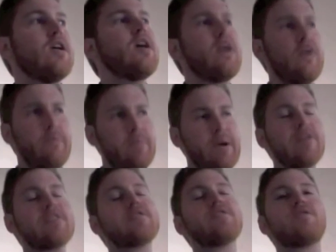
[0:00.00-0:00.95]

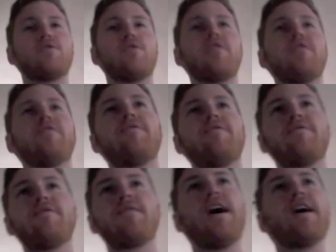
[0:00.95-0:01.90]
Imperious is sort of
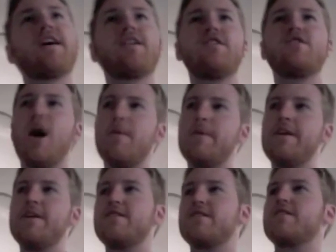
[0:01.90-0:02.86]
like
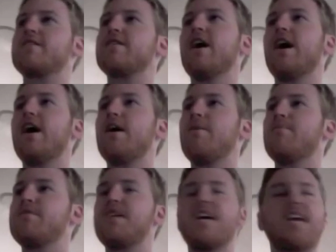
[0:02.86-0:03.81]
dominant,
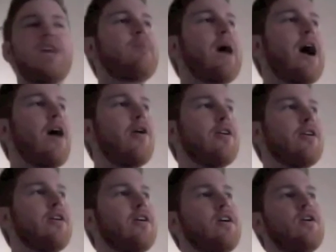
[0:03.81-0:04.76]
taking
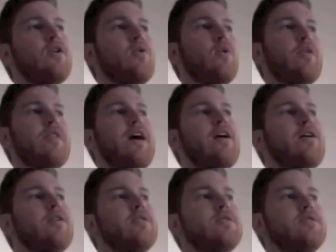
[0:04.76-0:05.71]
power
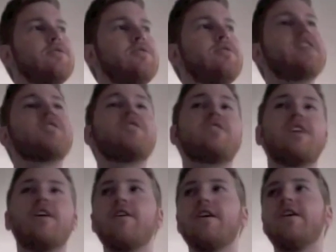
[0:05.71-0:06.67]
without
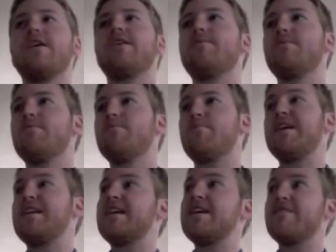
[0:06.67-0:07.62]
necessarily
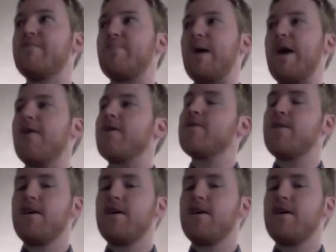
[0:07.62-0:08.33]
being given power.